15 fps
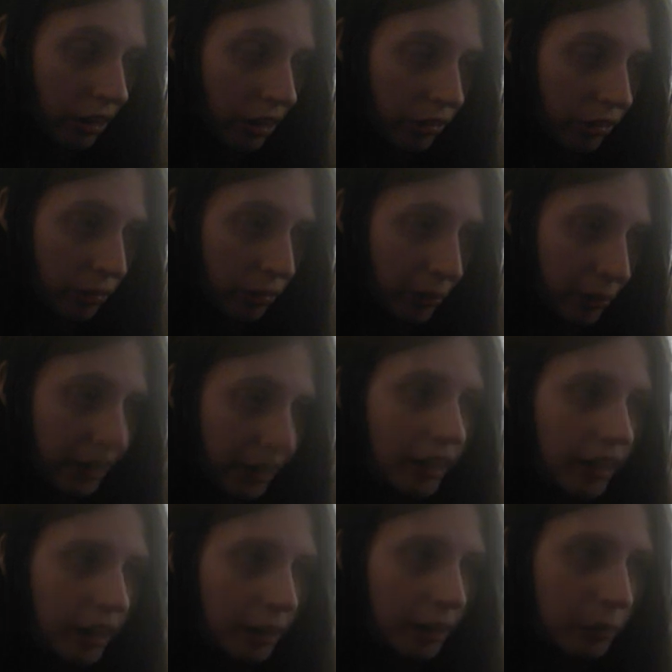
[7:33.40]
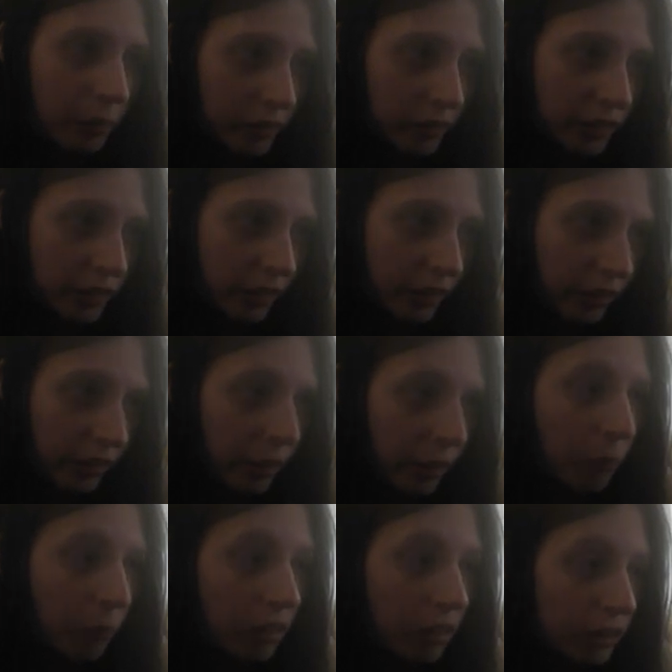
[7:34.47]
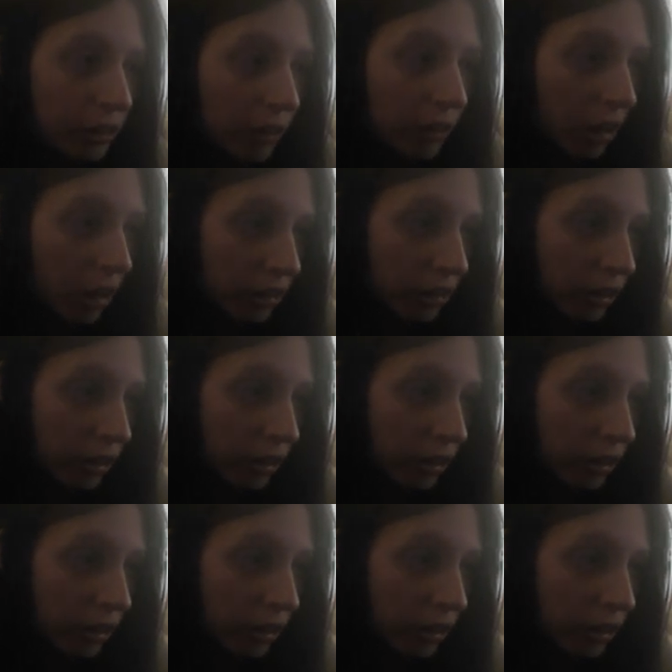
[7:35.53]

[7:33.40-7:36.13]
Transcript: For me, I personally know when to cut